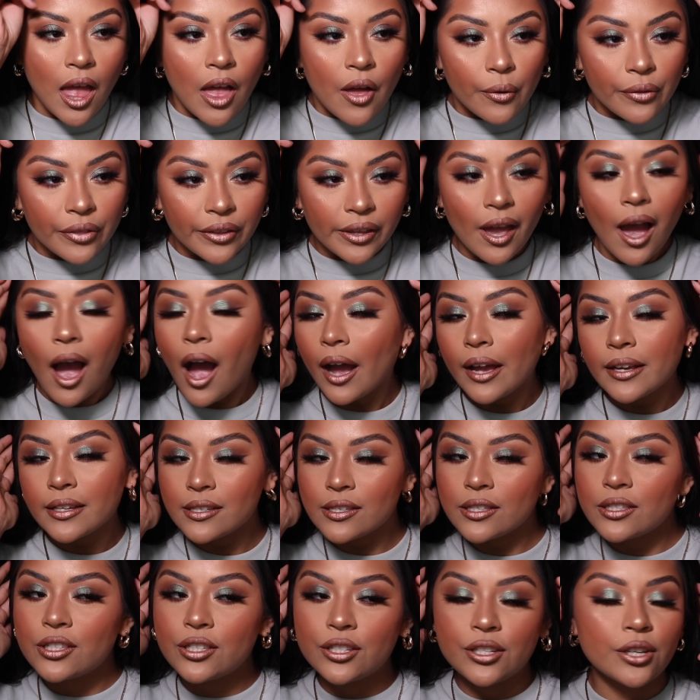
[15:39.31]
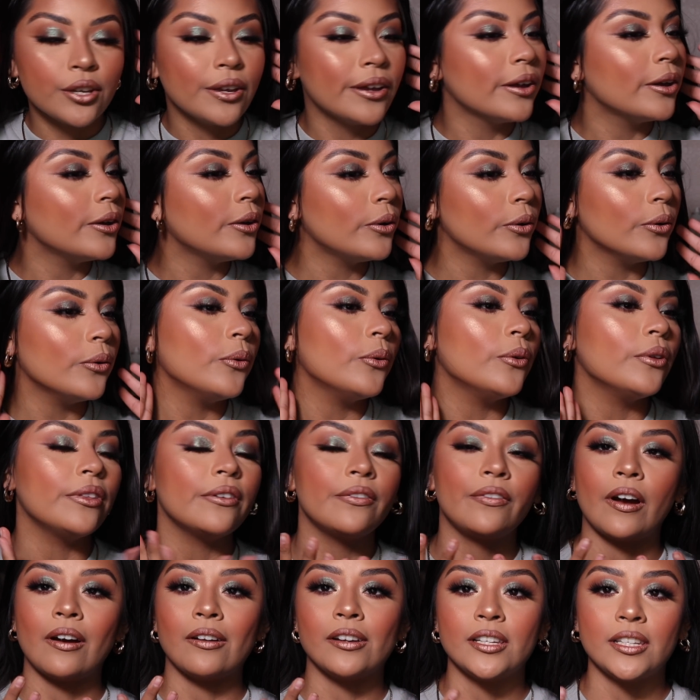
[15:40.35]
The eyes too, the
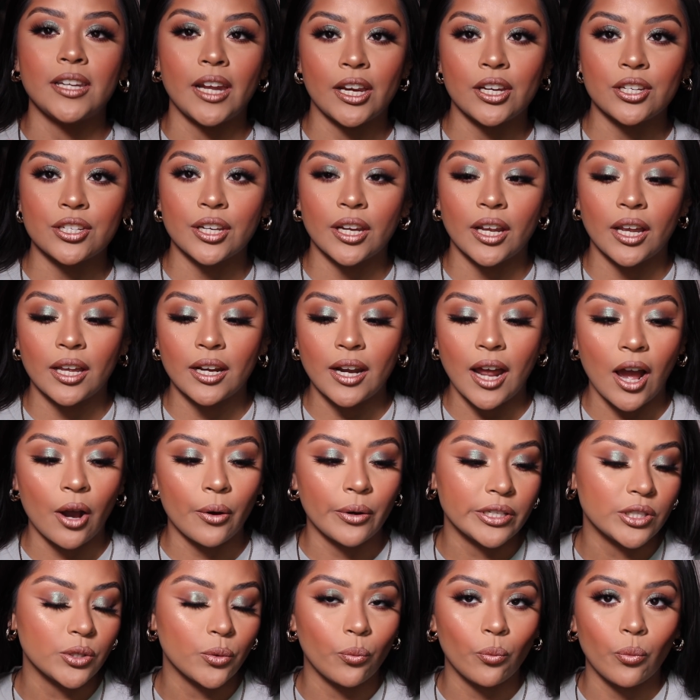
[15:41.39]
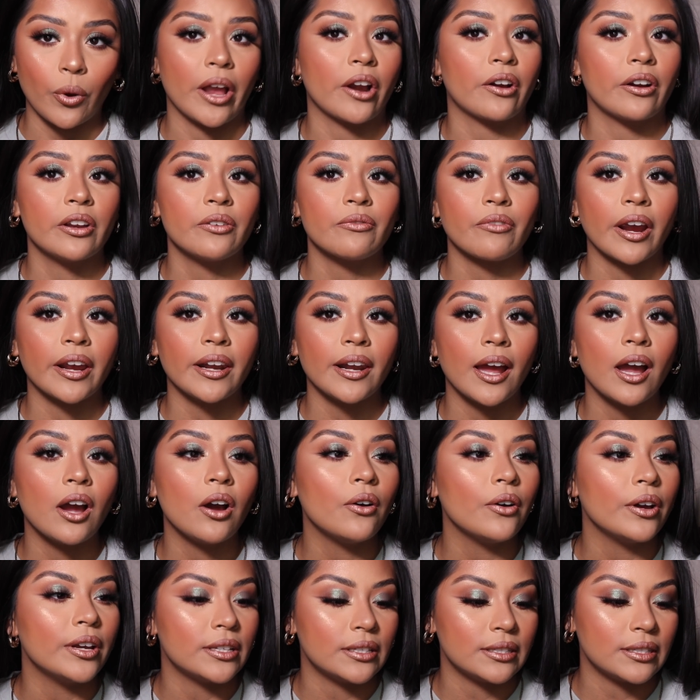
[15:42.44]
foundation, how it's wearing right
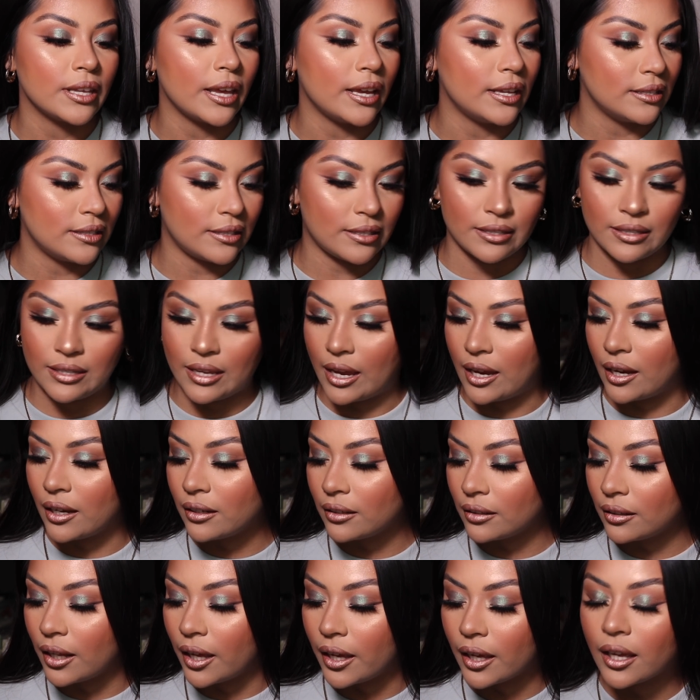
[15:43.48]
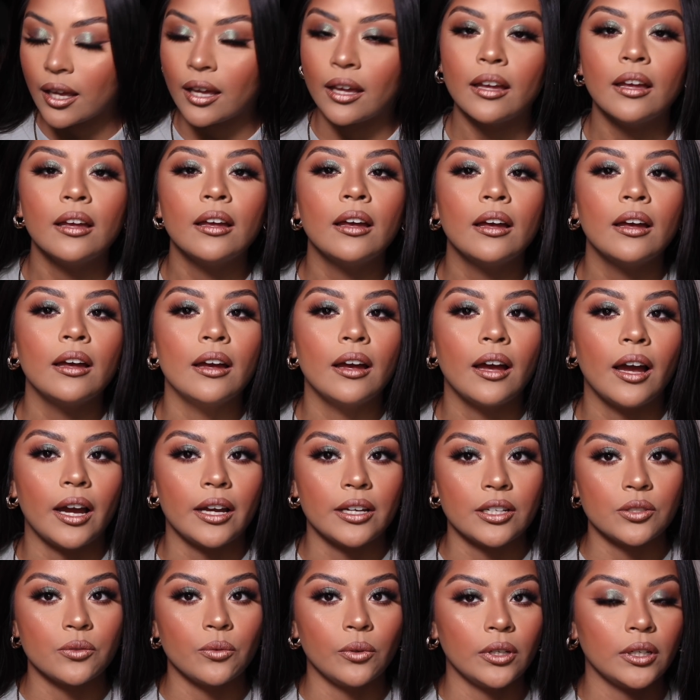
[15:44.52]
now, it's insane. Like, I
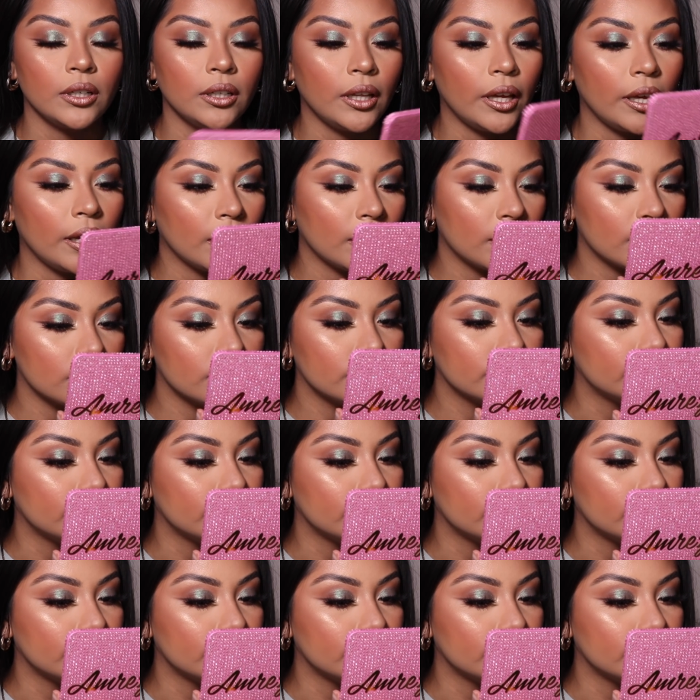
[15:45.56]
just want to like